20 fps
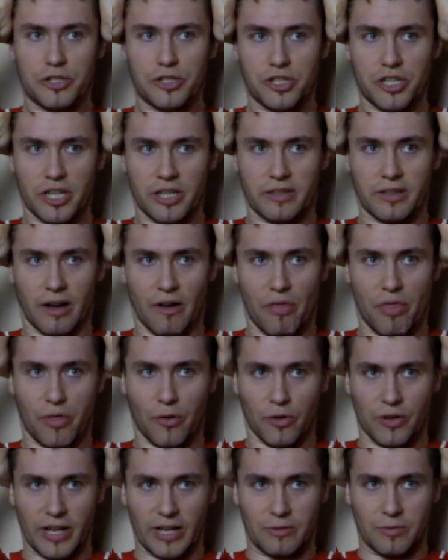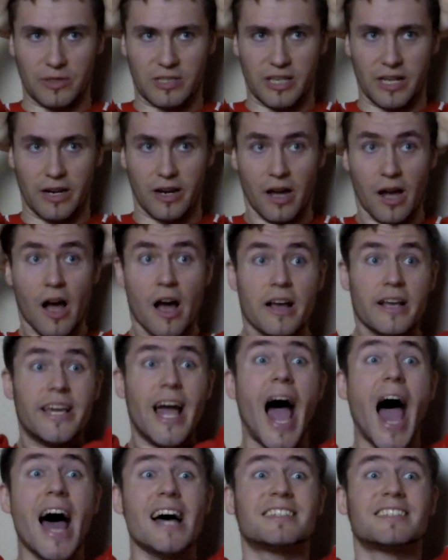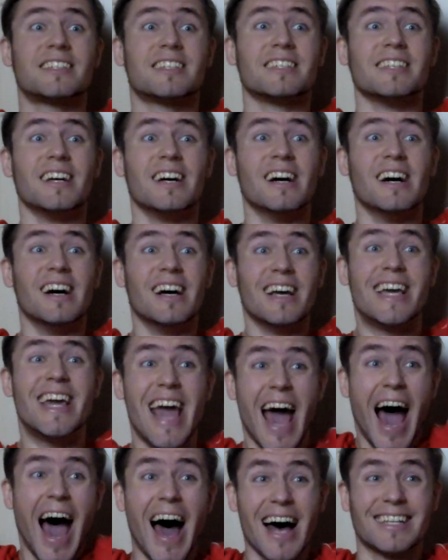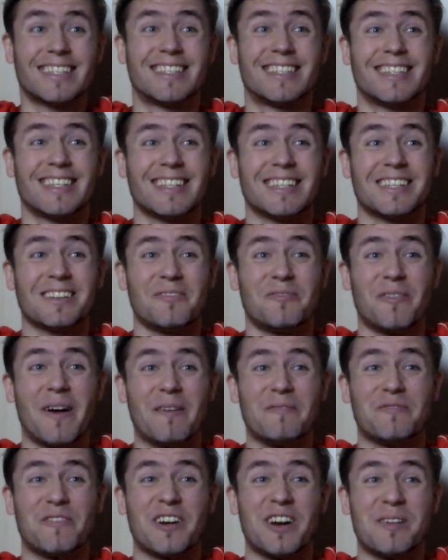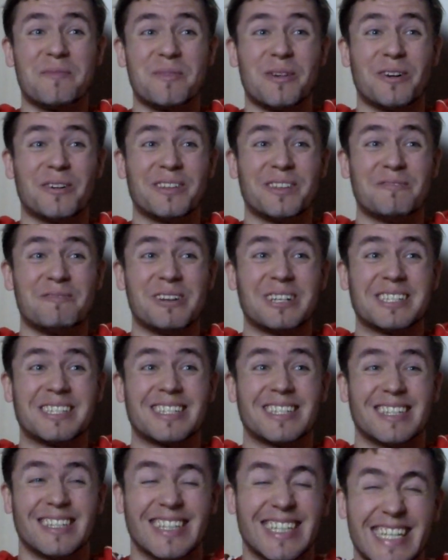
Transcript: shit, I thought that was in. Yes! Yes! The referee blew the whistle!